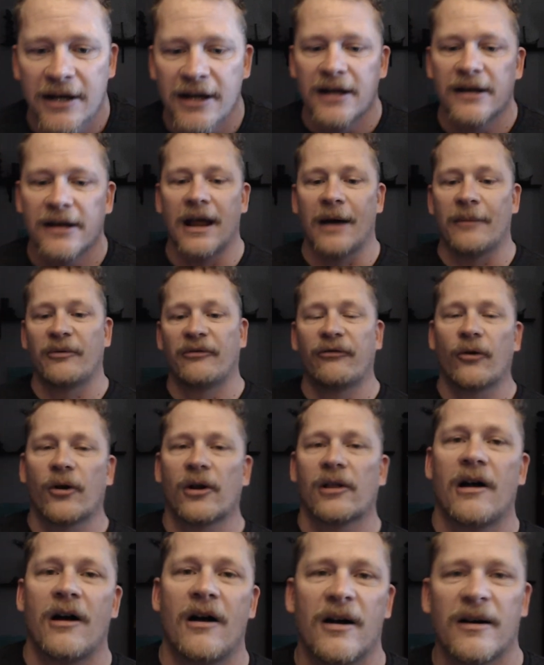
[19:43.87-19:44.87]
Now, before
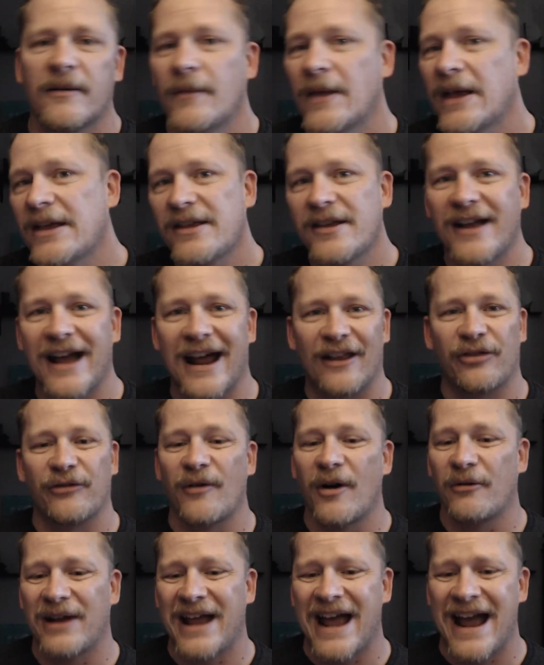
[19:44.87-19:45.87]
long, you got to
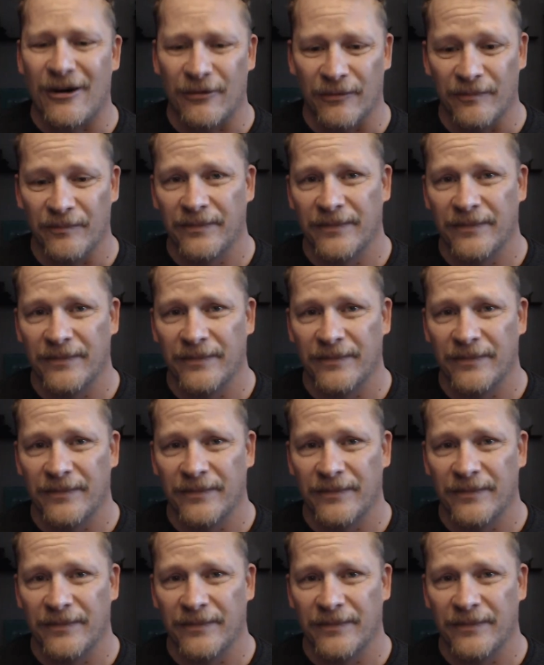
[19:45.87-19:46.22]
throw down.